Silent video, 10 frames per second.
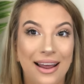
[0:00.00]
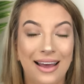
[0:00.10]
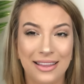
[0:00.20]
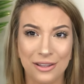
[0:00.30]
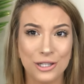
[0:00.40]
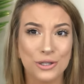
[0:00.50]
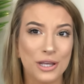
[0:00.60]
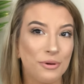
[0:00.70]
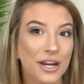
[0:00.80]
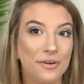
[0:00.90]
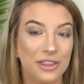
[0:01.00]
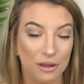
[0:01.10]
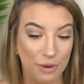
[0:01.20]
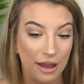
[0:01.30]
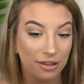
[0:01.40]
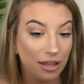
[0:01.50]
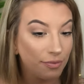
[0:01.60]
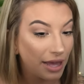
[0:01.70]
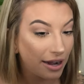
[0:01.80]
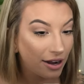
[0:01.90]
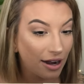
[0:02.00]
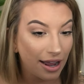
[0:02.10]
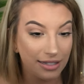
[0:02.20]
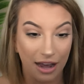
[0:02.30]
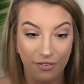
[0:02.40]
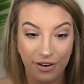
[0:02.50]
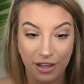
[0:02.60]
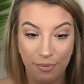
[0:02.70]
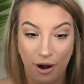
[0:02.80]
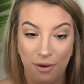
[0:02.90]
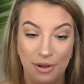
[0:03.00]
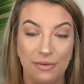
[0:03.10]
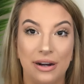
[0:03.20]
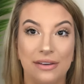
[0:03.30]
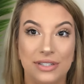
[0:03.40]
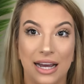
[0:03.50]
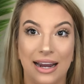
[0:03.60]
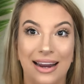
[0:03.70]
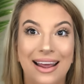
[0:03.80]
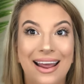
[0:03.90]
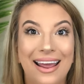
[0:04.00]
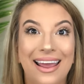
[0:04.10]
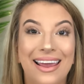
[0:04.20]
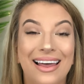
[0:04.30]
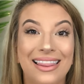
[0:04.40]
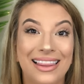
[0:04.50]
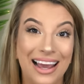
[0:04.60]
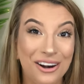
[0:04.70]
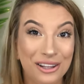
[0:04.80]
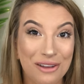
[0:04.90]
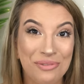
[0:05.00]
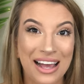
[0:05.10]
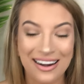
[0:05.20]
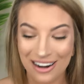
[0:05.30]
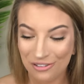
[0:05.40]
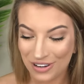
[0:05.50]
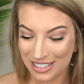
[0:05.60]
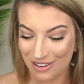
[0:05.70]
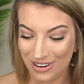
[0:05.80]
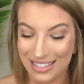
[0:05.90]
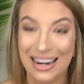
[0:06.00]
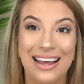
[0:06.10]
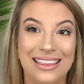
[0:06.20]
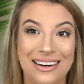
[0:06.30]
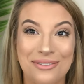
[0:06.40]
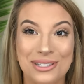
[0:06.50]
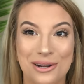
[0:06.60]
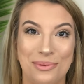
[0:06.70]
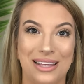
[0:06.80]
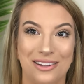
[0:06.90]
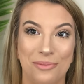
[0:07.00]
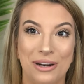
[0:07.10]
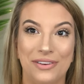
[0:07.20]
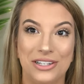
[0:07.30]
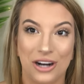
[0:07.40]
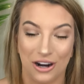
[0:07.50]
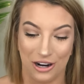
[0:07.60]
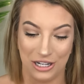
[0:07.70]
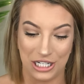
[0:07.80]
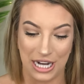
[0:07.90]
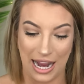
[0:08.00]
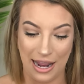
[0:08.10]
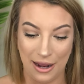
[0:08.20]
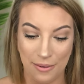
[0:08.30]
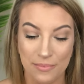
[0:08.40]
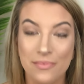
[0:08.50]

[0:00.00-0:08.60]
I think it looks really pretty with the brown lip liner. I definitely probably would have done a lighter lip liner. For some reason, I thought it was gonna be a little bit of a darker shade,